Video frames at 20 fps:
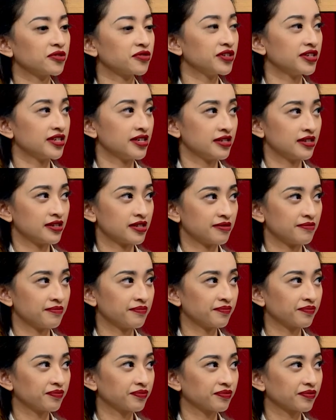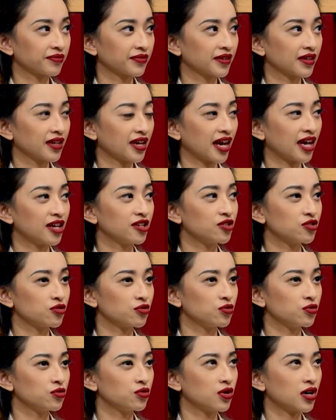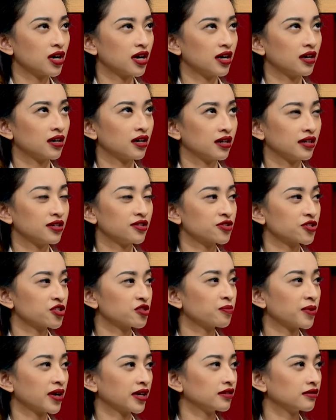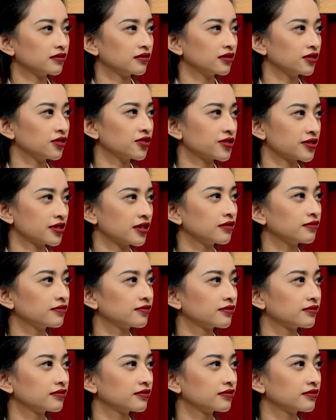criticism and to uh, introspect yourself.